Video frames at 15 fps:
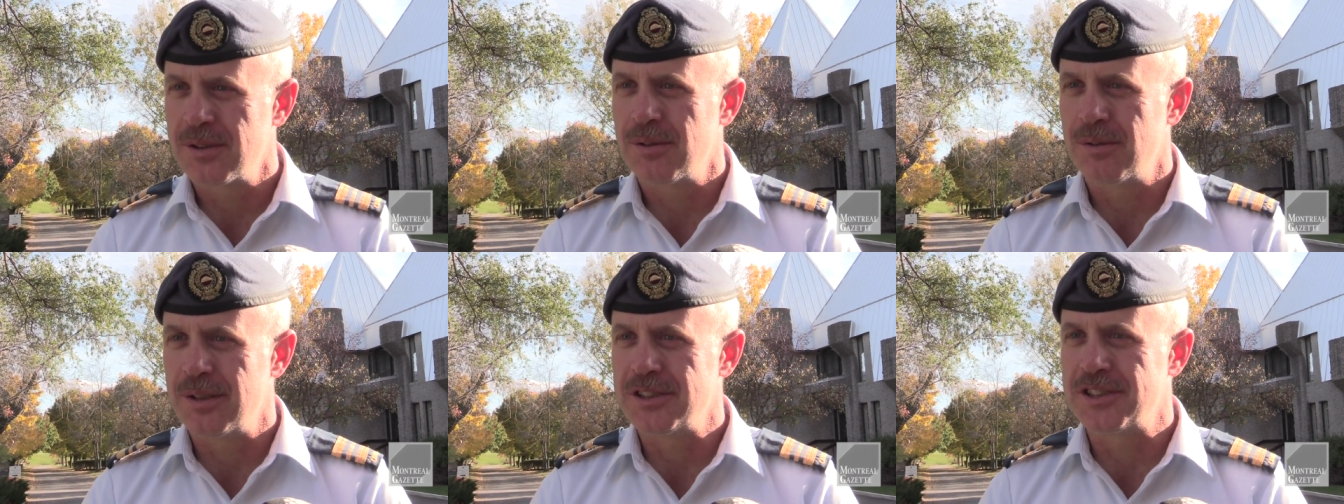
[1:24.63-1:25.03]

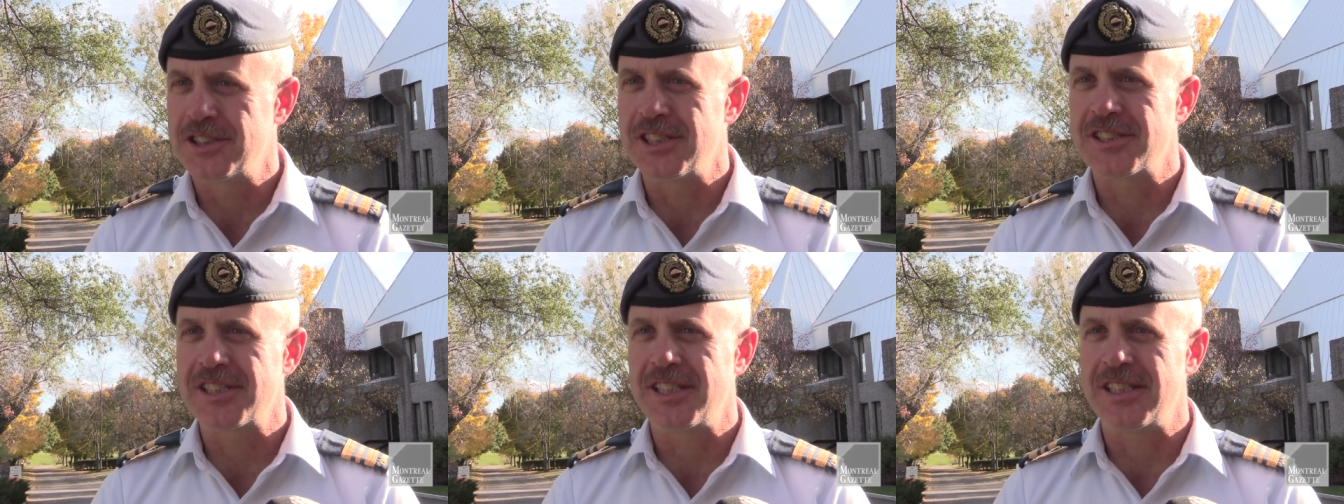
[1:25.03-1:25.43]
was
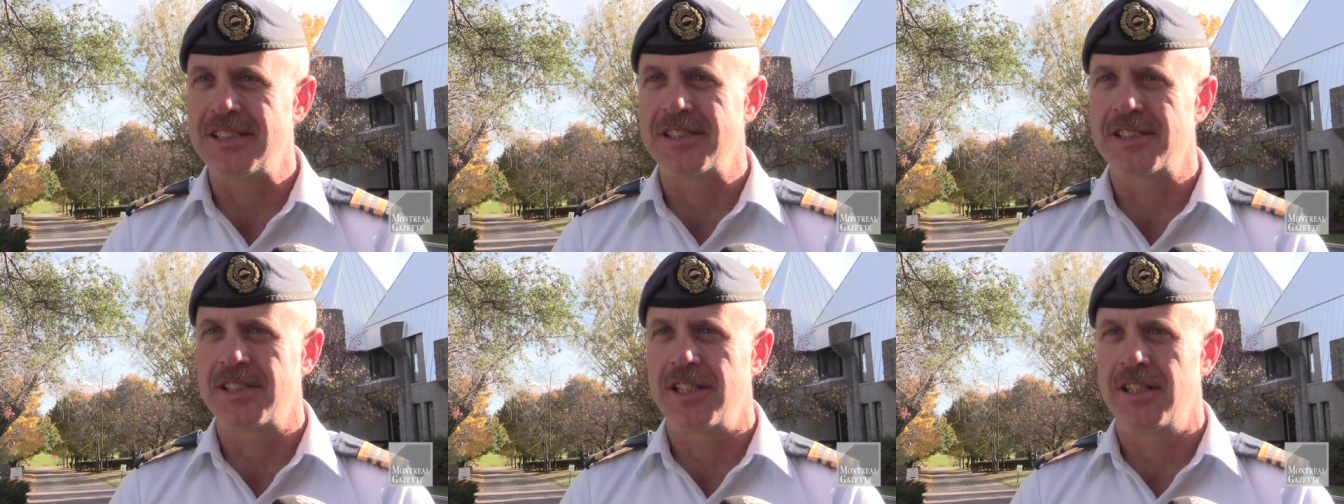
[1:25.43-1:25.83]
just
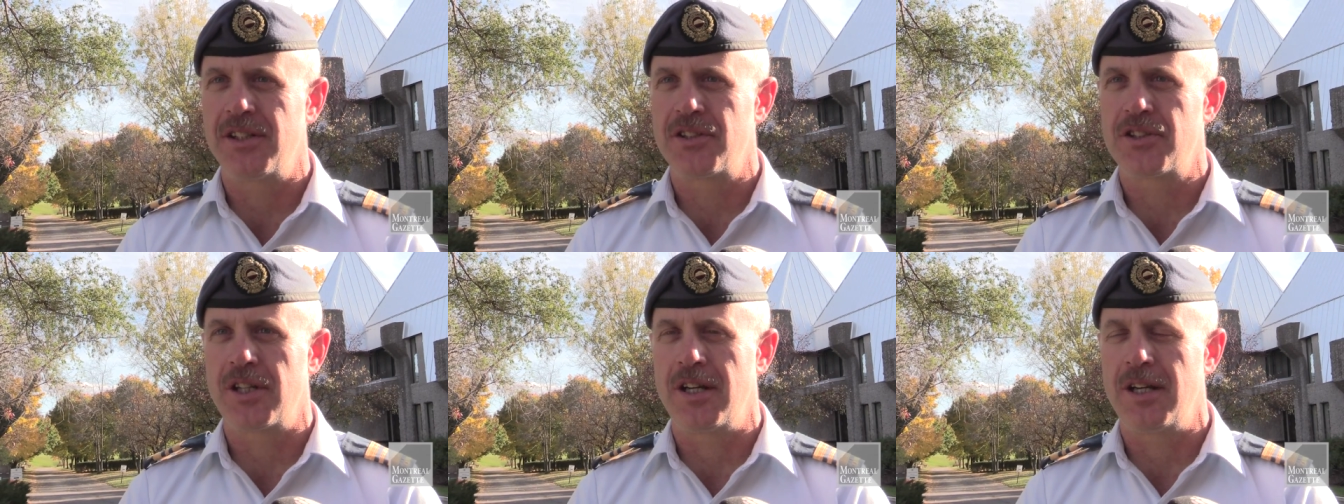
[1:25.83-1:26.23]

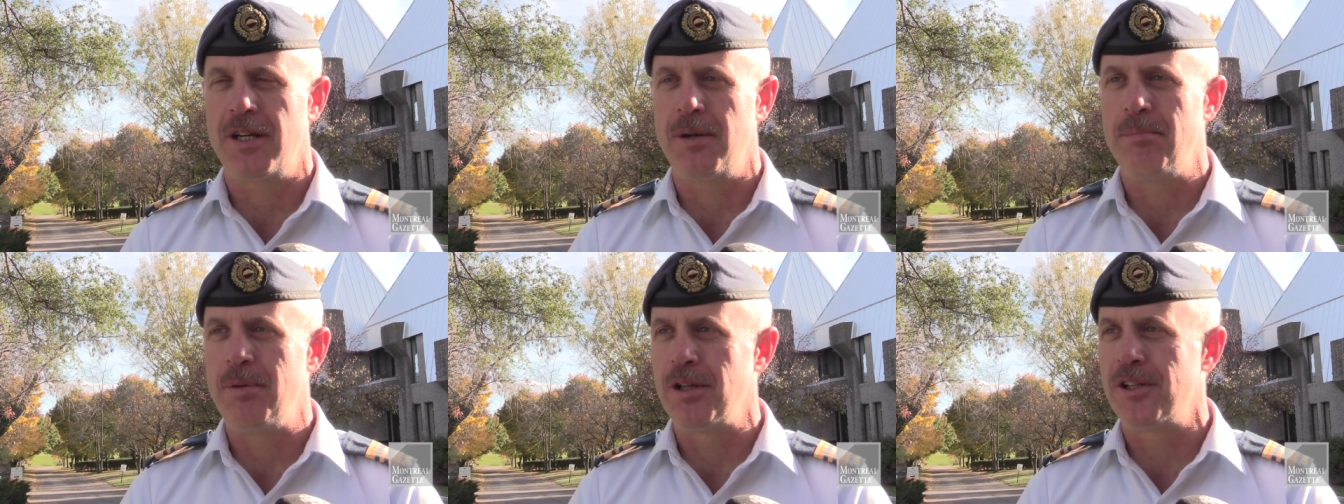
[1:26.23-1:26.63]
his
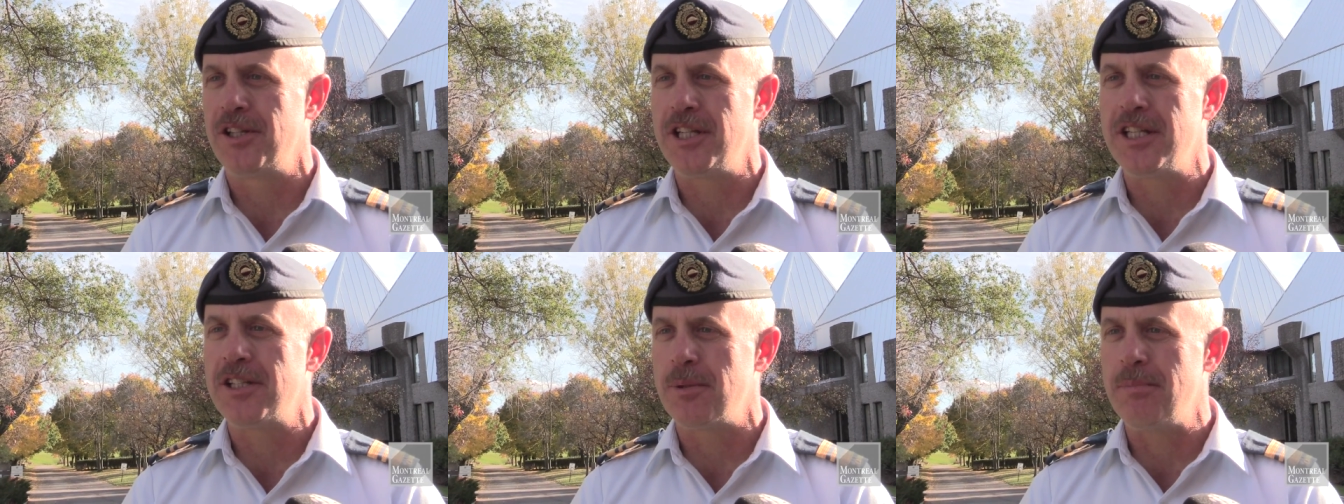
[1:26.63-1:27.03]

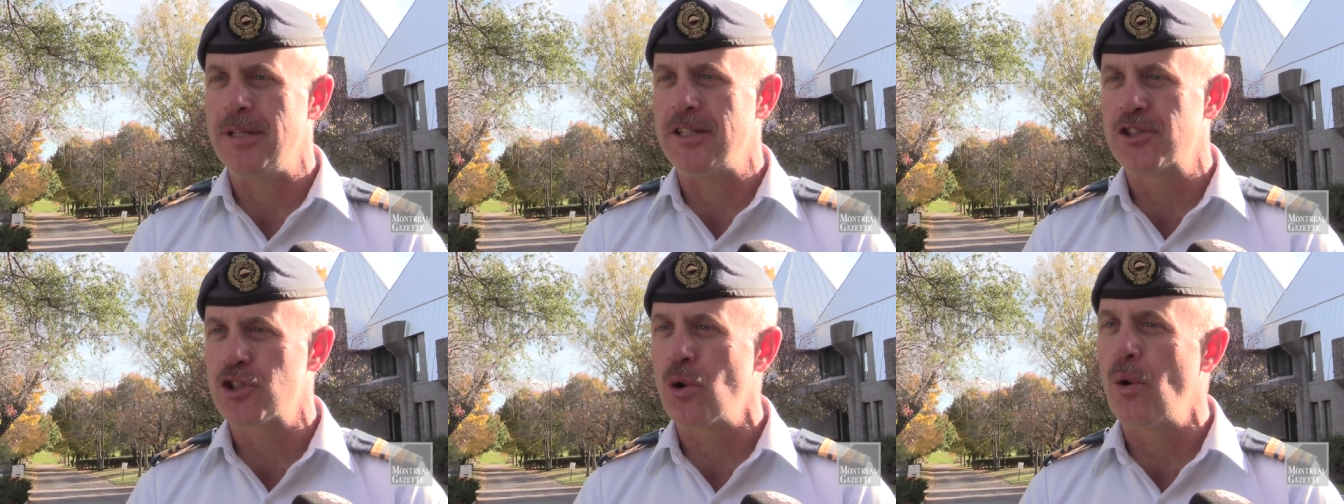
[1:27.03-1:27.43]
ability to be
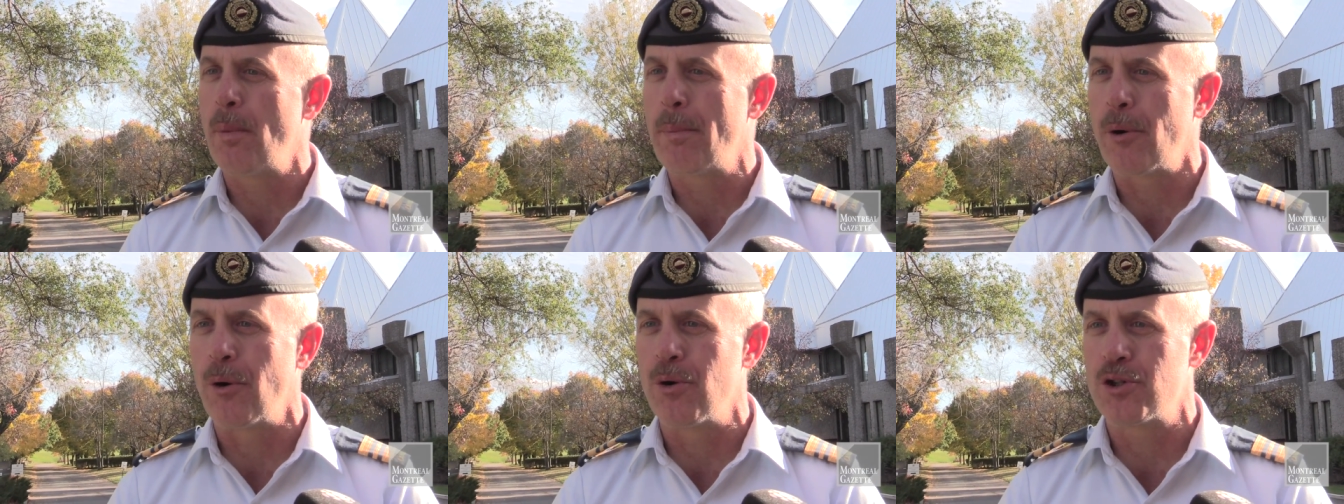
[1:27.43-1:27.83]
so
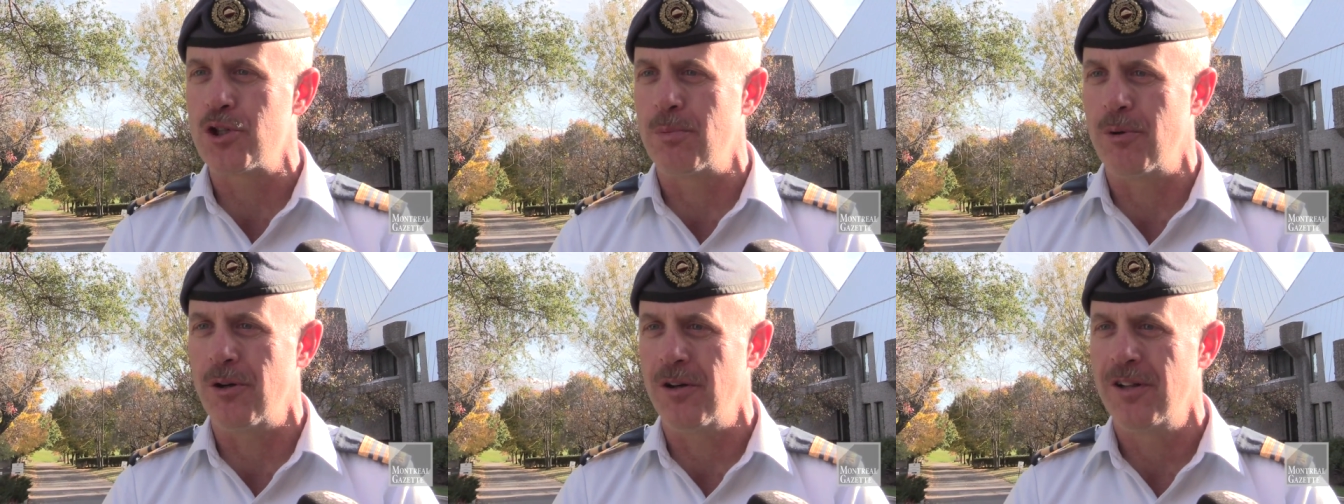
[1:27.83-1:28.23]

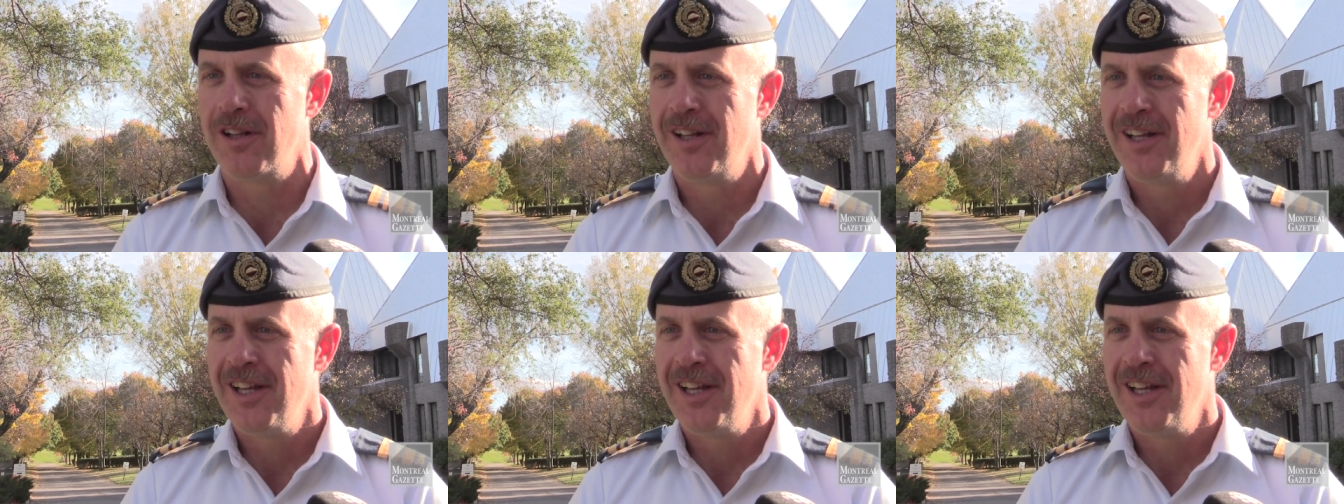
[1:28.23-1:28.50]
approachable.